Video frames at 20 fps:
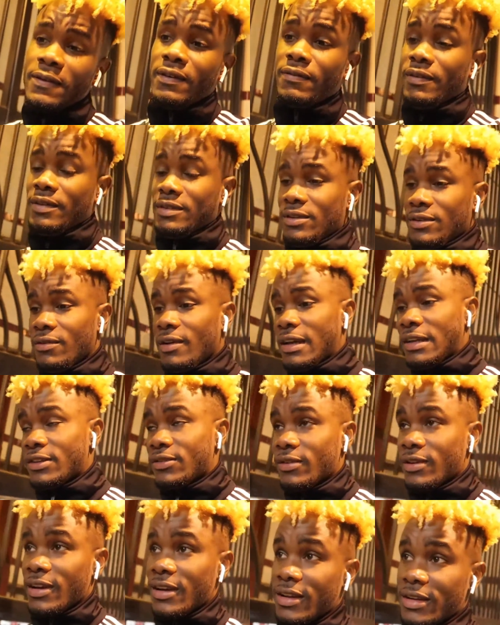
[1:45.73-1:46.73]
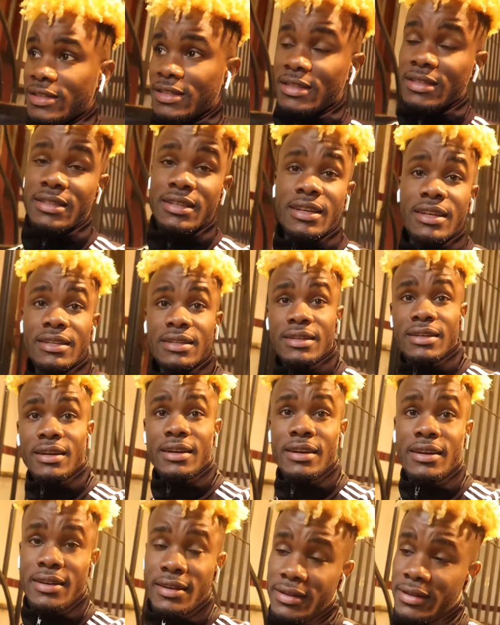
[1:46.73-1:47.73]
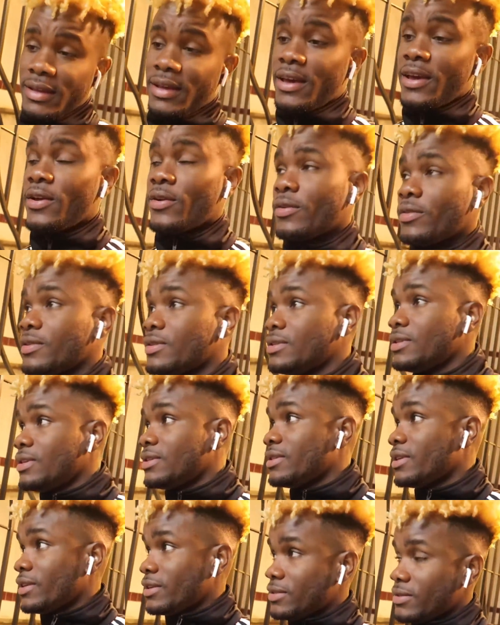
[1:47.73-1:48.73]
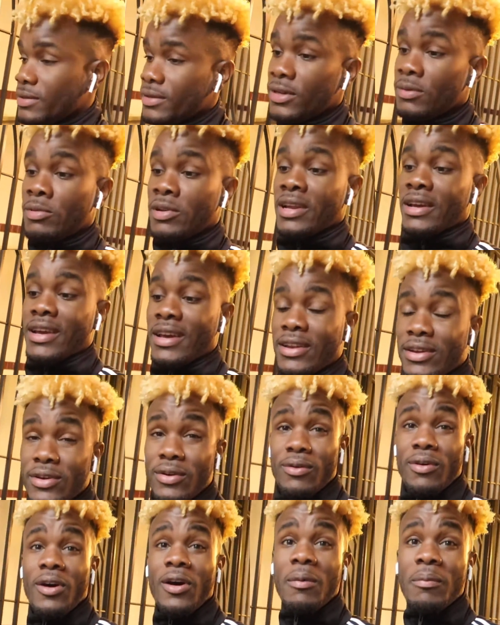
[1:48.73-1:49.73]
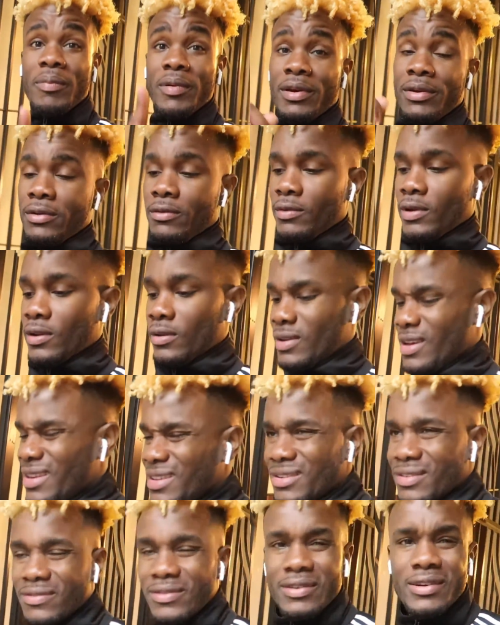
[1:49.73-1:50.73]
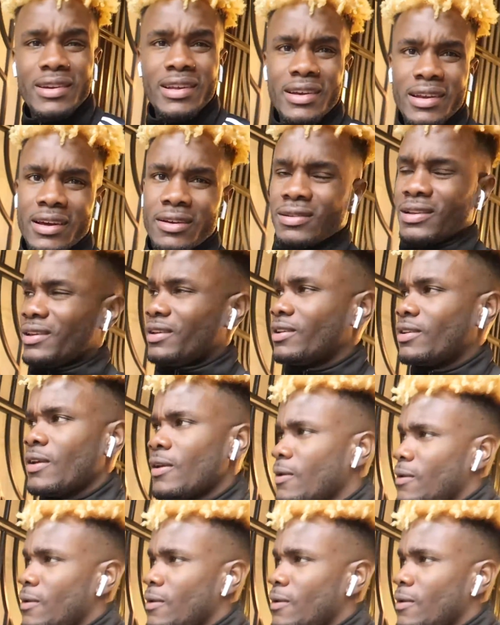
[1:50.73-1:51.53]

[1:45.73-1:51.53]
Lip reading: if it's the right train, and she said yeah, the A or the C takes you there, but I gotta go up and around. I need to figure that out, like